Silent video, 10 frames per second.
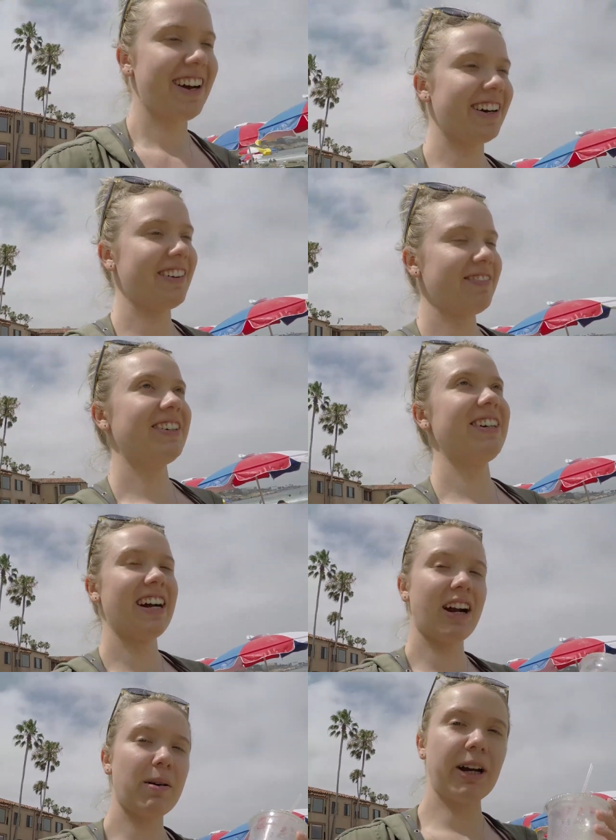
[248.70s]
Um,
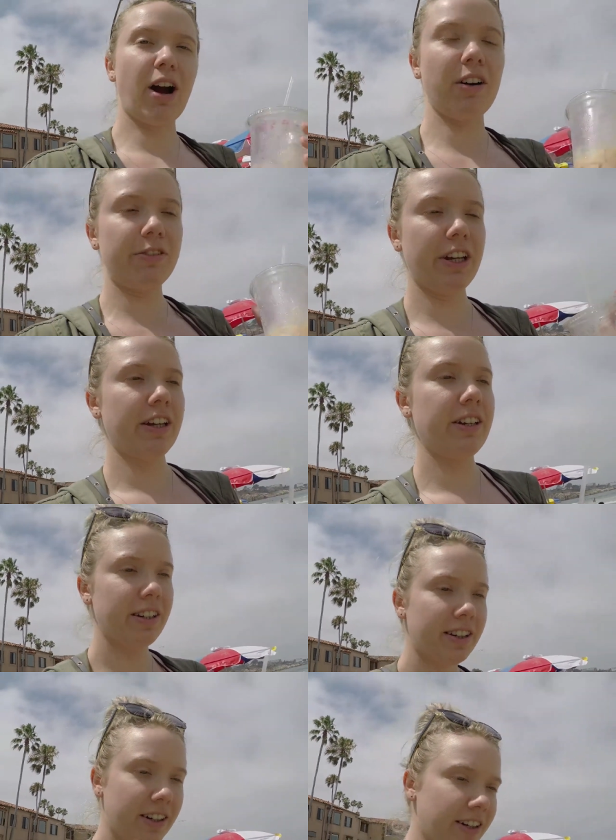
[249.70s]
I got my coffee.
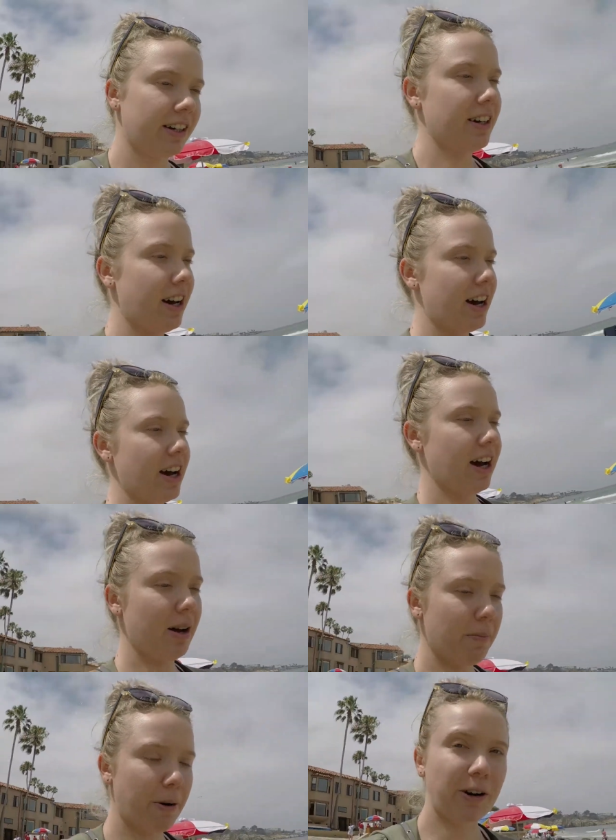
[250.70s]

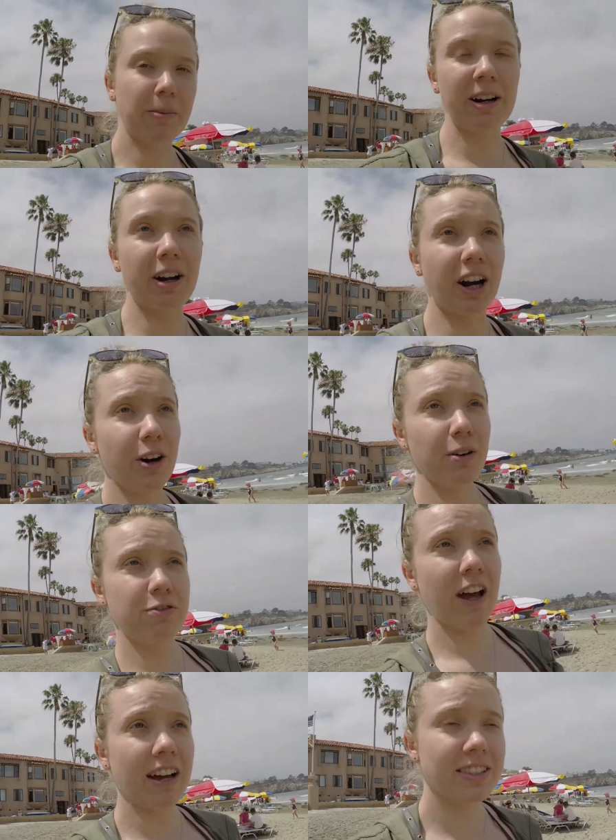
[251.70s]
Uh, Pokemon Go
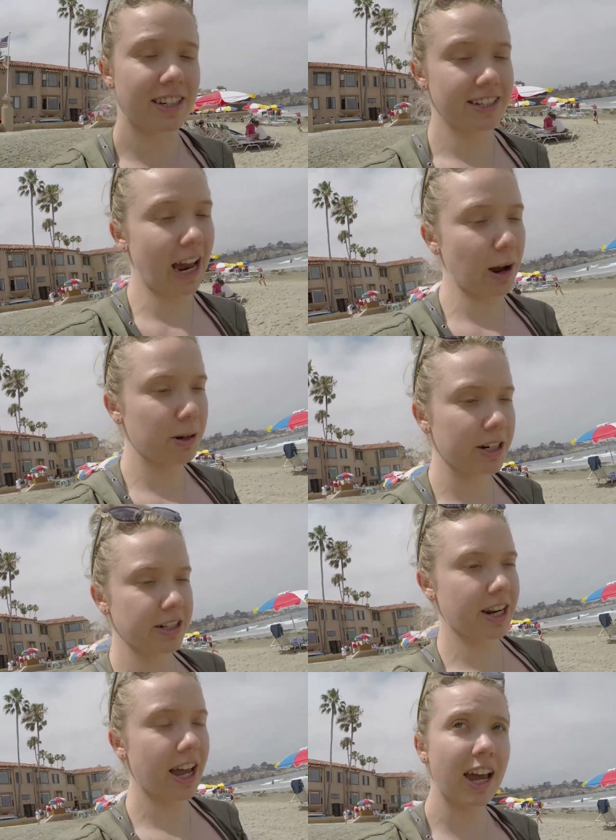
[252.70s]
Fest is happening
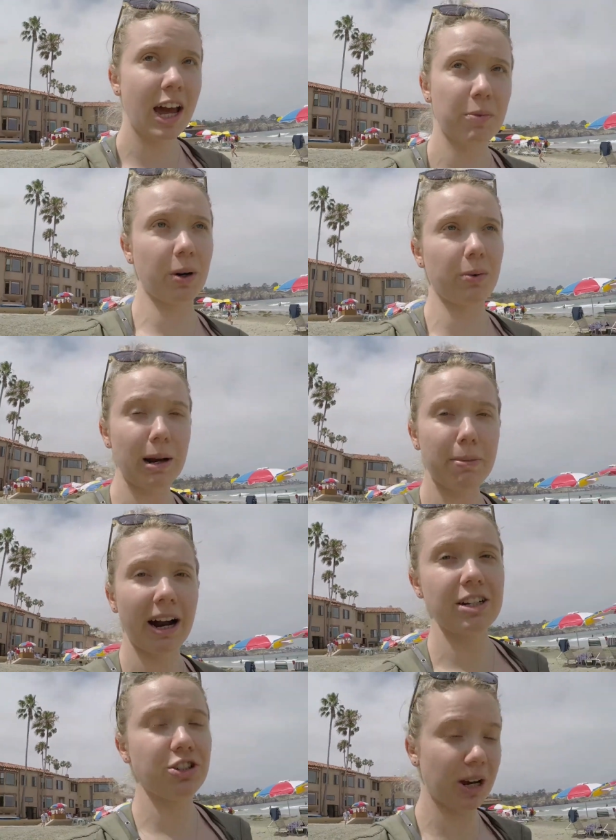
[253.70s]
today, and we're right
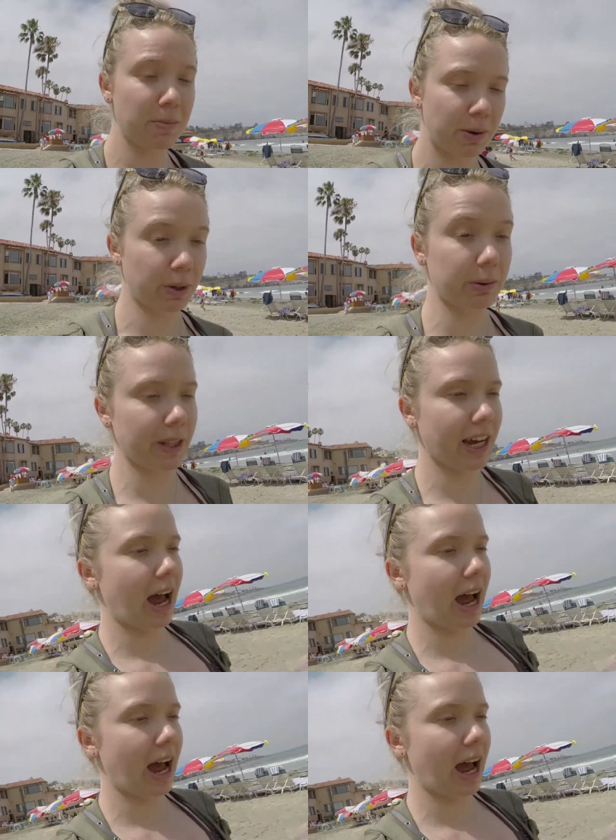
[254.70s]
by a gym, and we're really